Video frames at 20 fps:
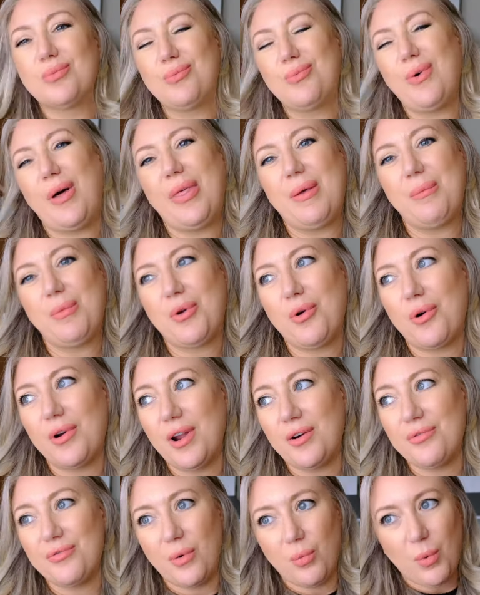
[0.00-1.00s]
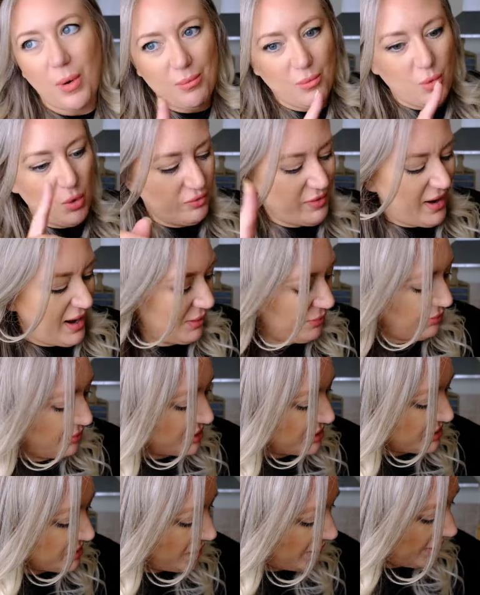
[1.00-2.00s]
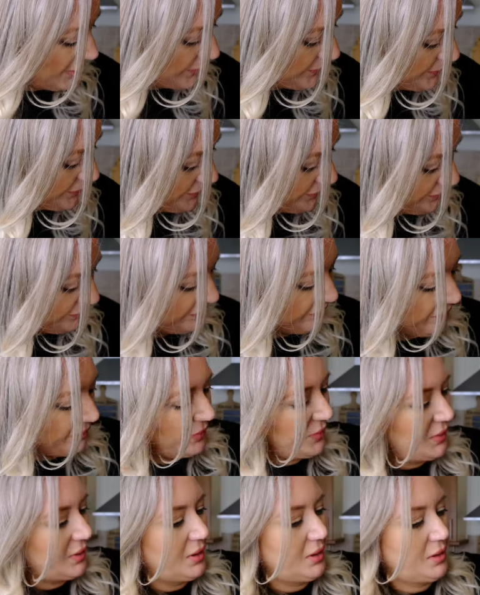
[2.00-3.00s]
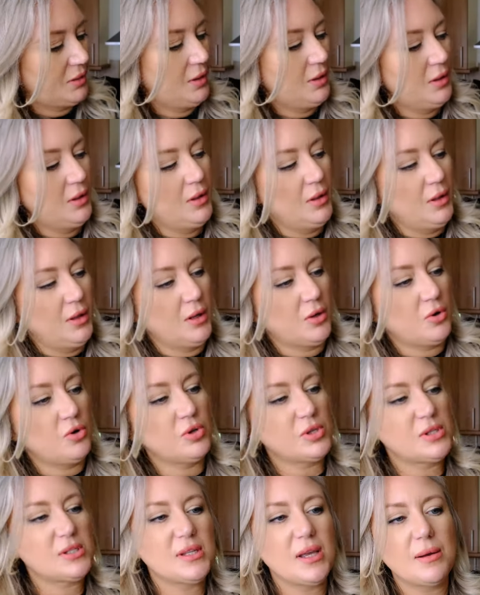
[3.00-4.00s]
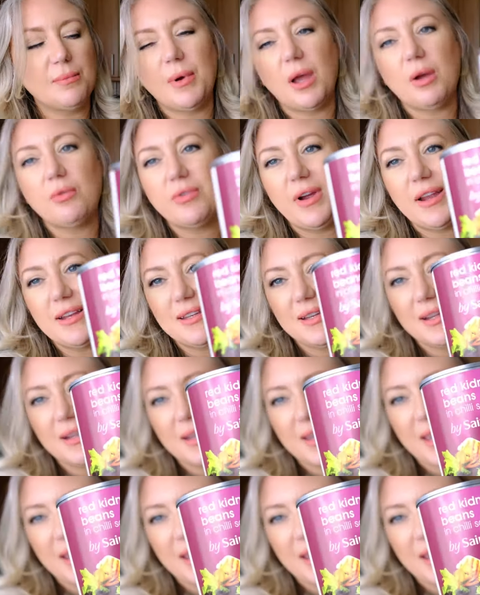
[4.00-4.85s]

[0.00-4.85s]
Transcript: we've got enough for one more round, so. Got some red